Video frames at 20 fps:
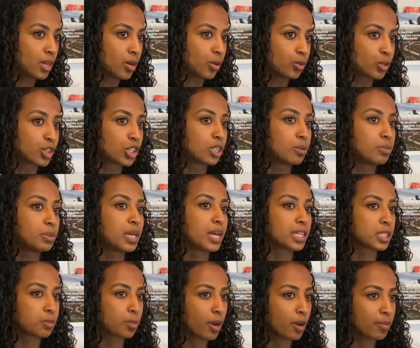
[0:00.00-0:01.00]
which can be
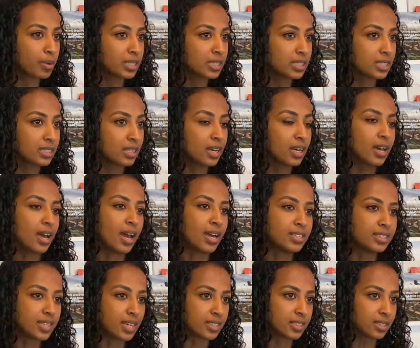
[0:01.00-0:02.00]
experimented and
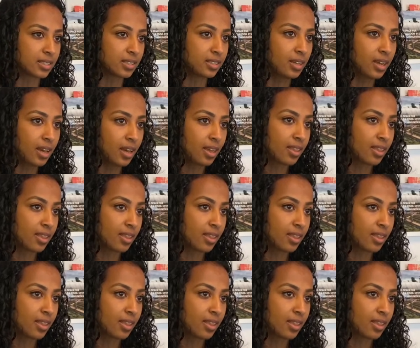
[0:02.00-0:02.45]
tested,